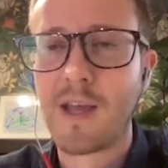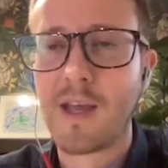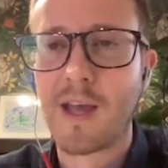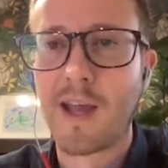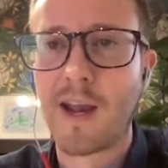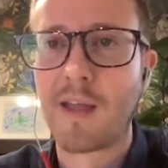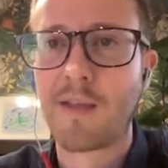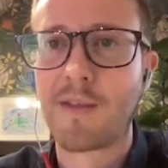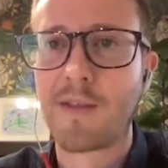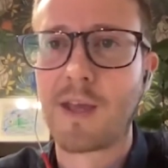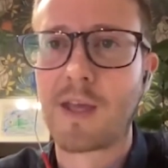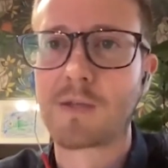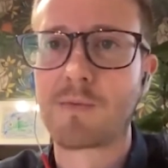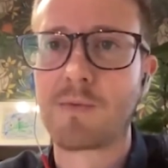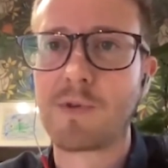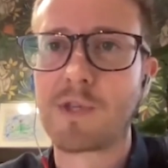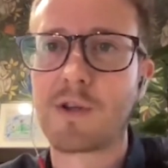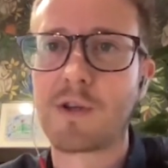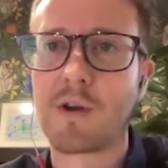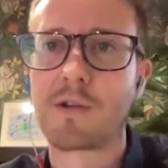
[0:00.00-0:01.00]
And I think as
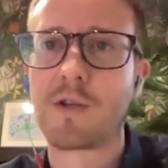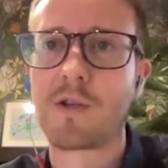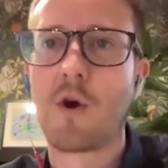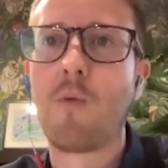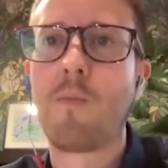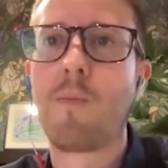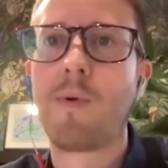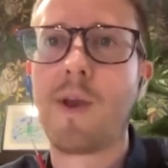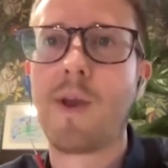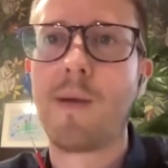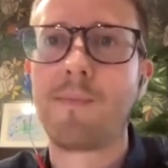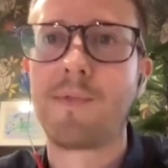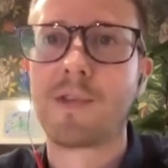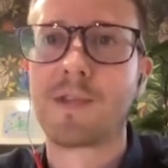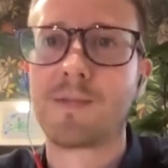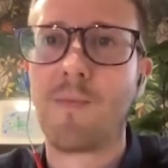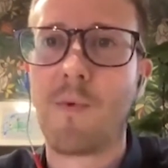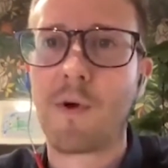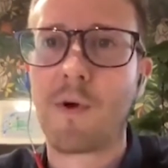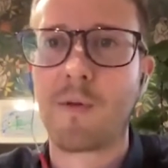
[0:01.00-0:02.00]
we start to open up
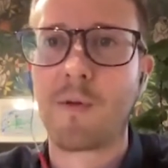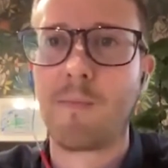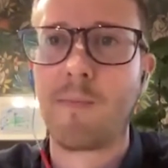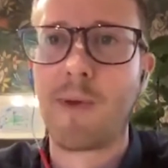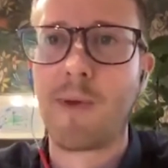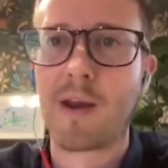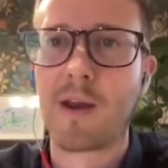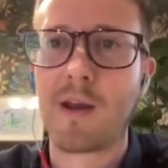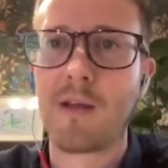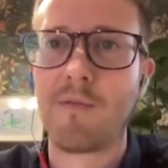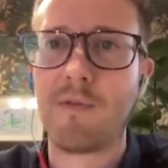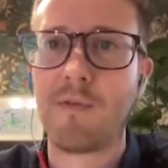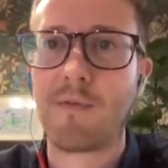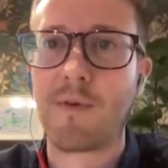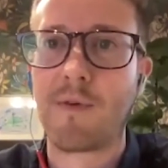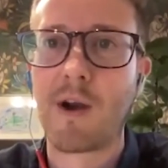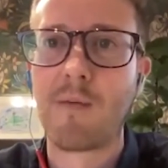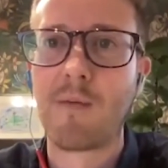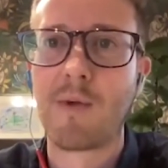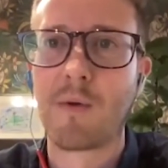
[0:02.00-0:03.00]
this more competitive
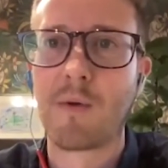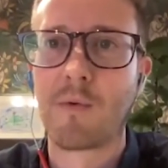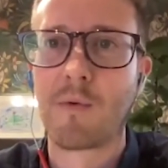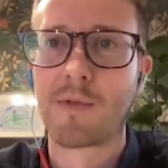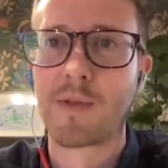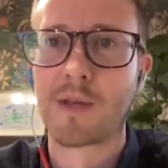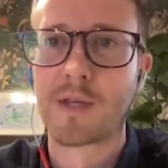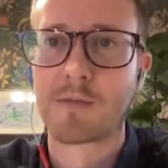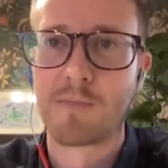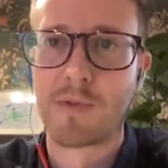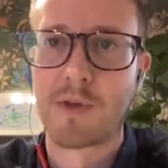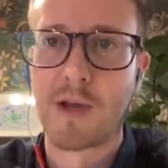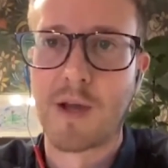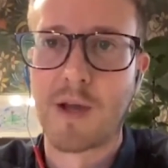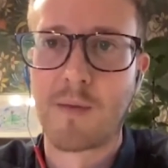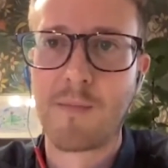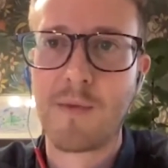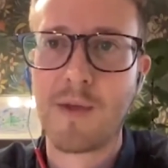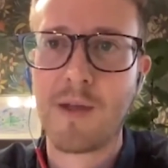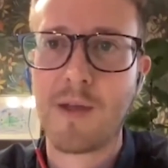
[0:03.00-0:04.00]
environment where things
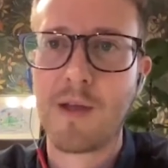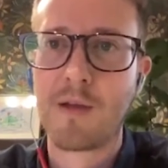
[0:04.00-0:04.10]
become